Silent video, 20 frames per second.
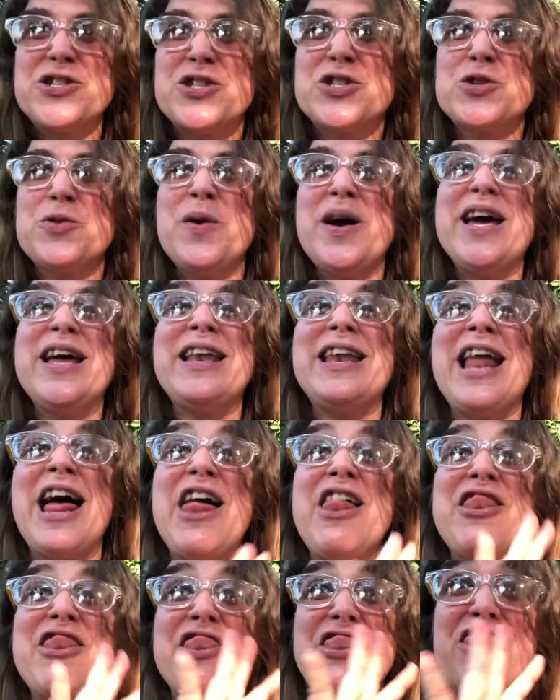Twit
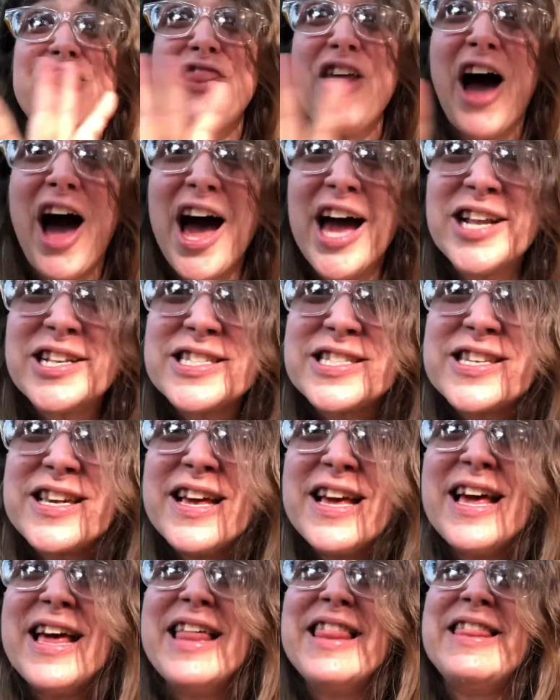thought
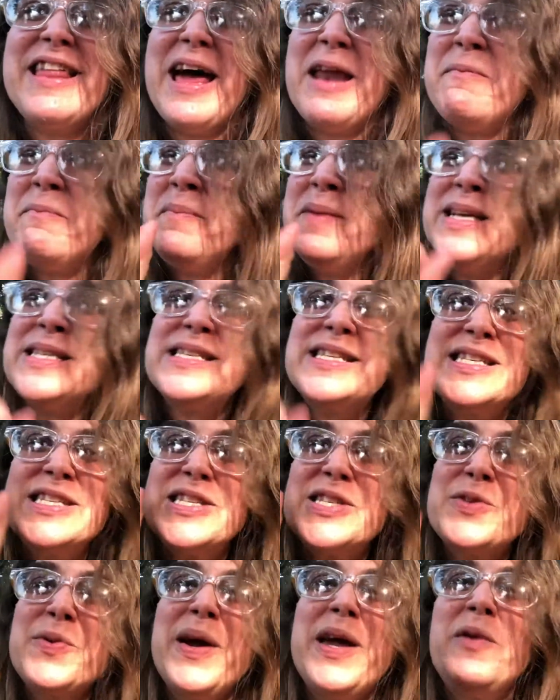that
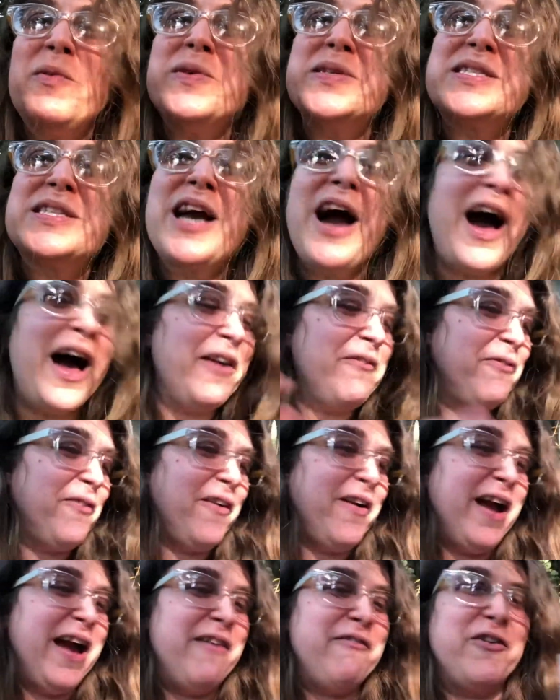Mrs. Twit was gone
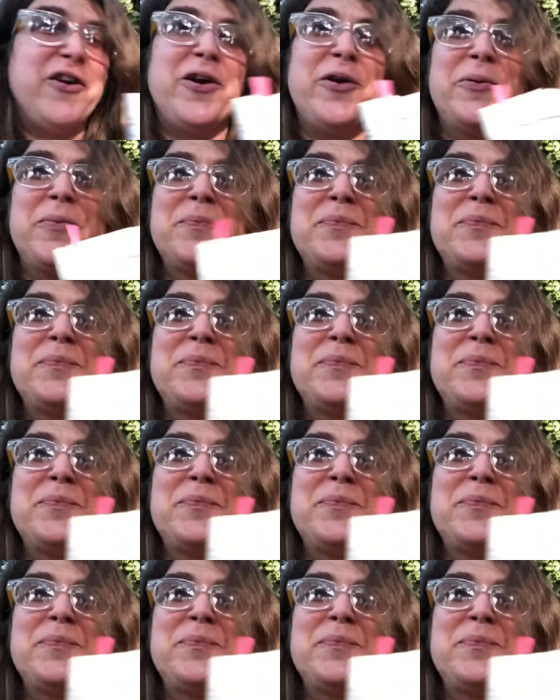forever.